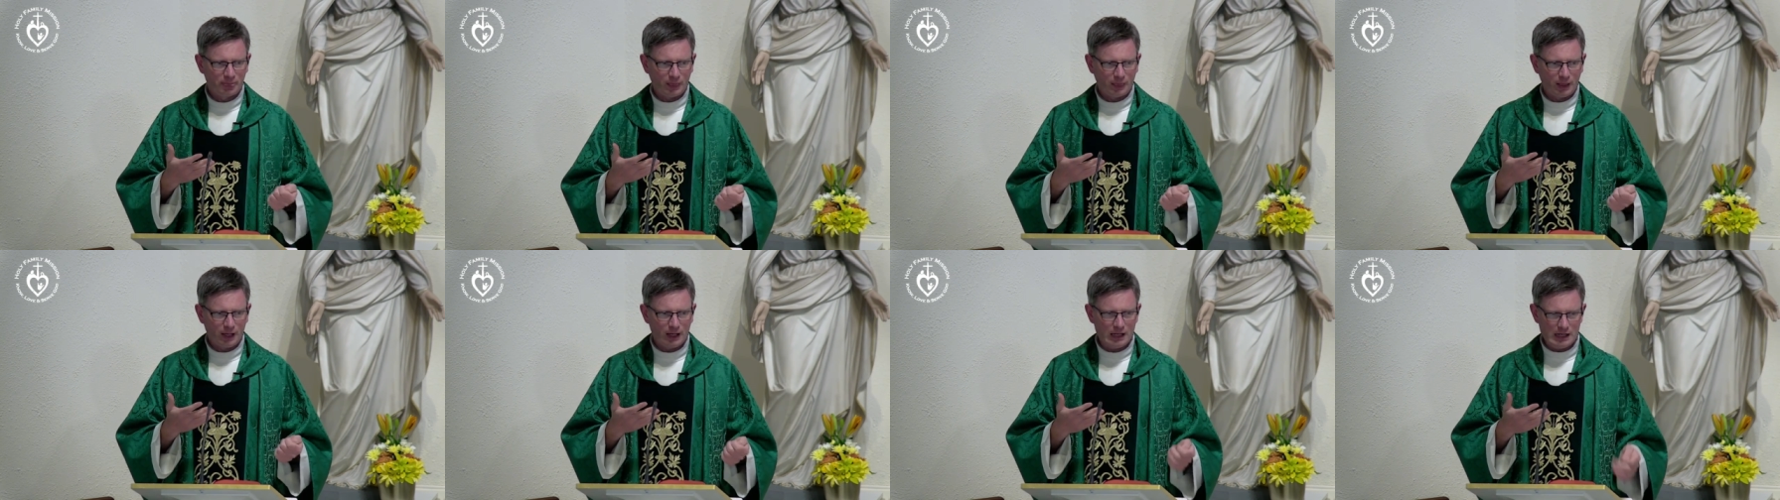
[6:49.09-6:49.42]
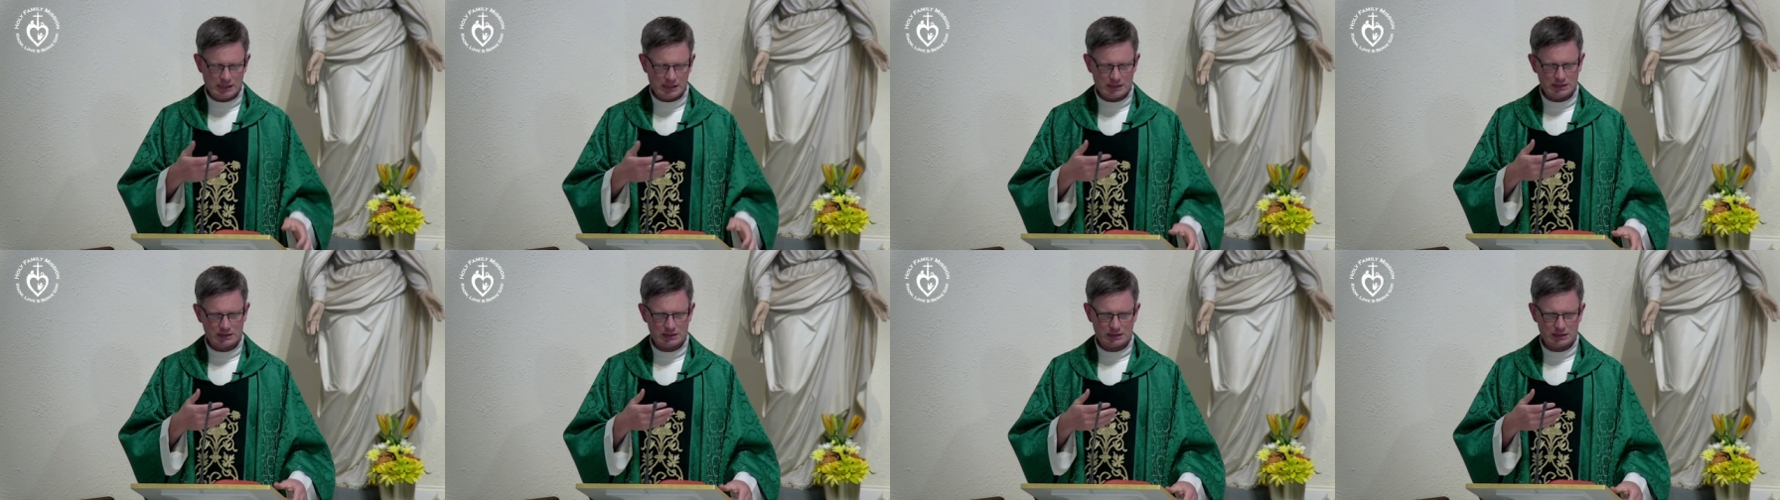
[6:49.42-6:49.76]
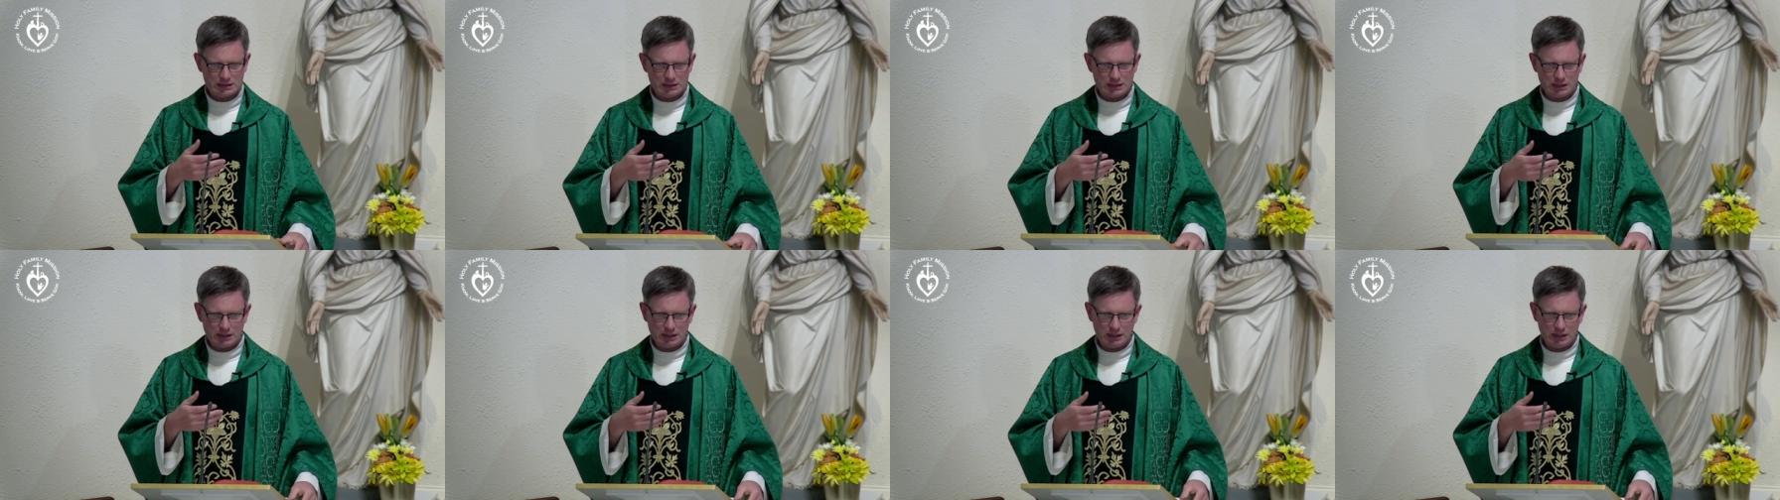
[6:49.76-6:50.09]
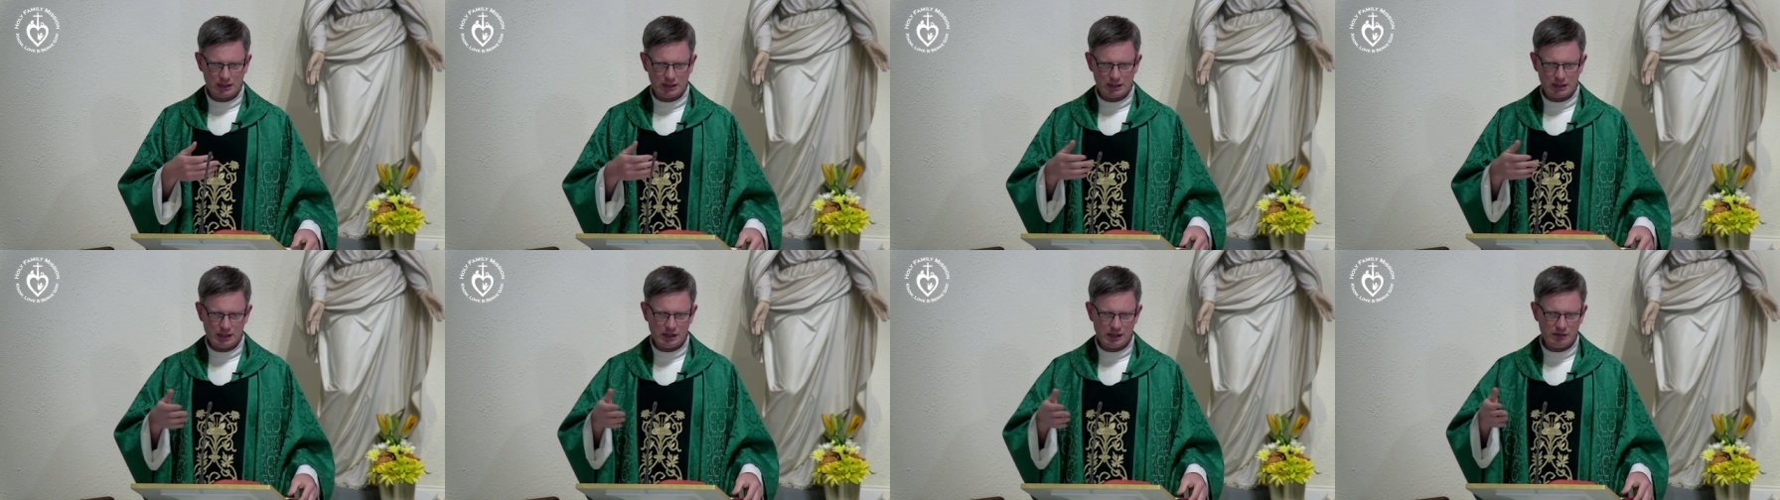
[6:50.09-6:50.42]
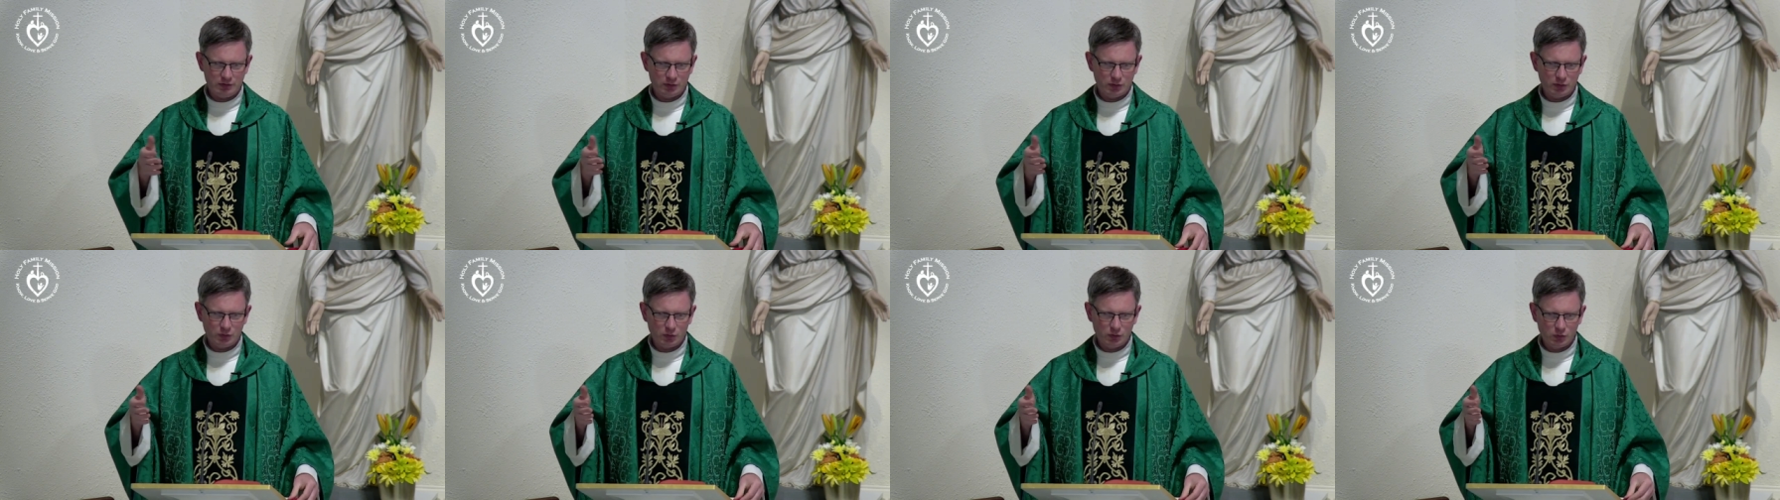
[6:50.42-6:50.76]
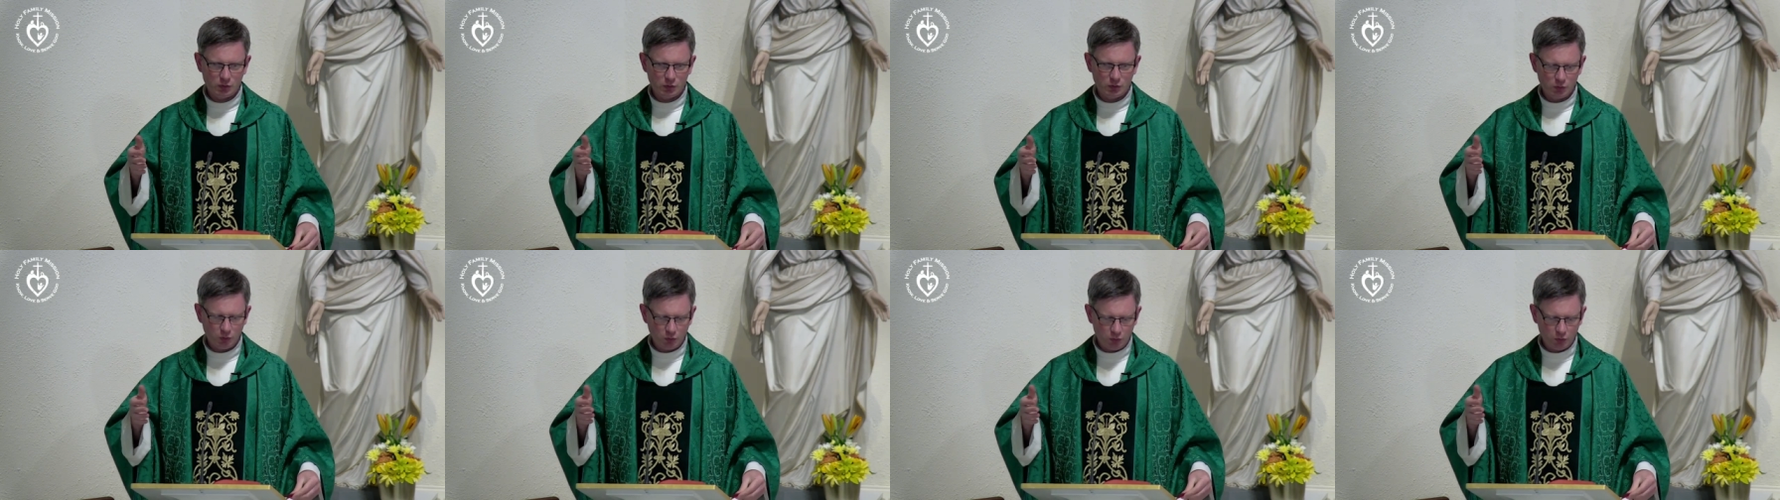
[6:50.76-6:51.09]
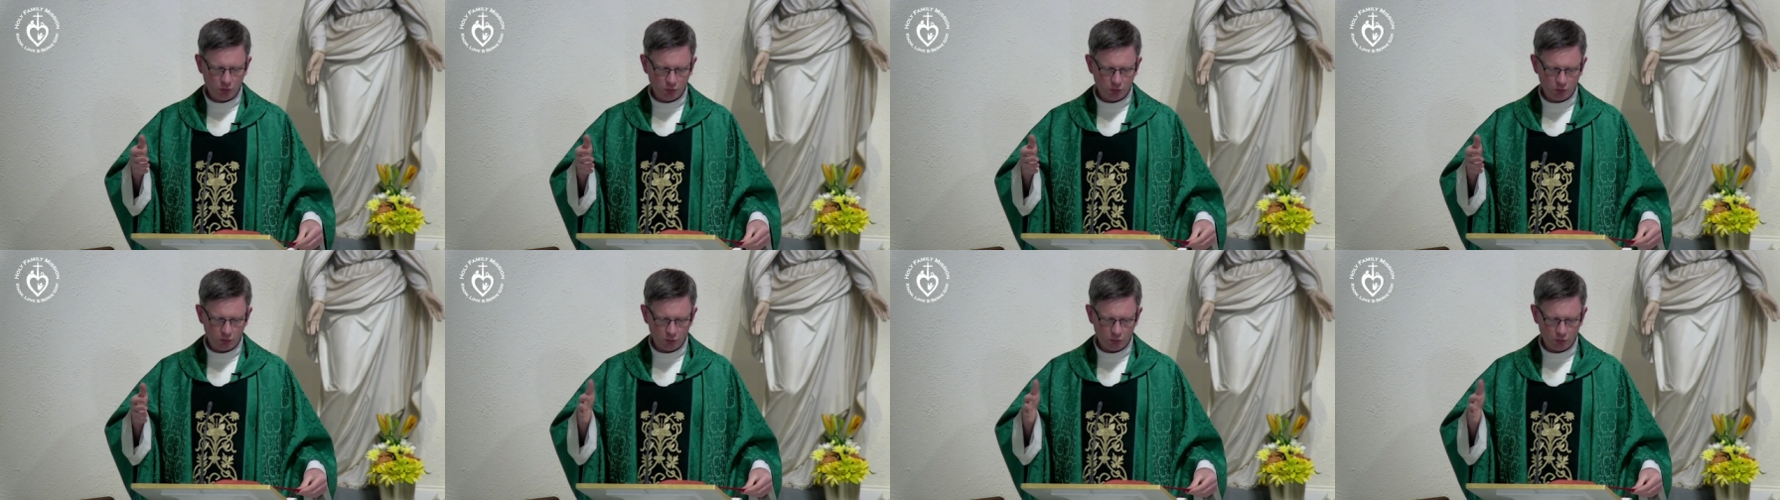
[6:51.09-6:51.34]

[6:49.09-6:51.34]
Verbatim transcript: And even though